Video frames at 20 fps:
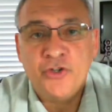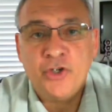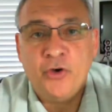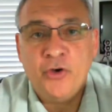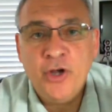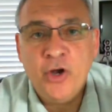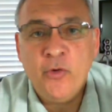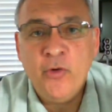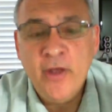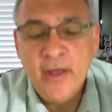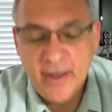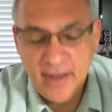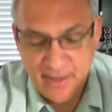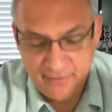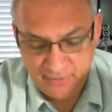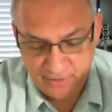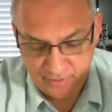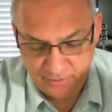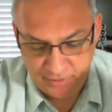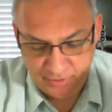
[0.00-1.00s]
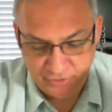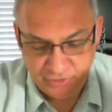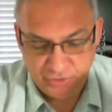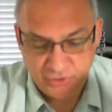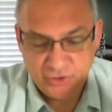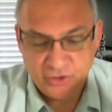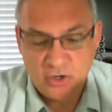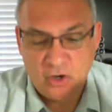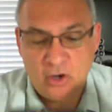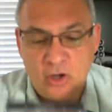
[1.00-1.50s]
So here we have it. This
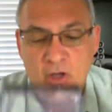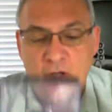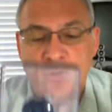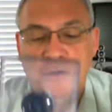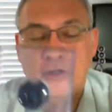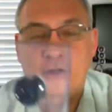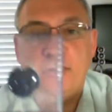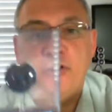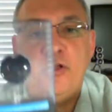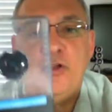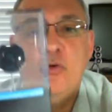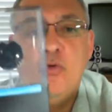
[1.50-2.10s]
is called the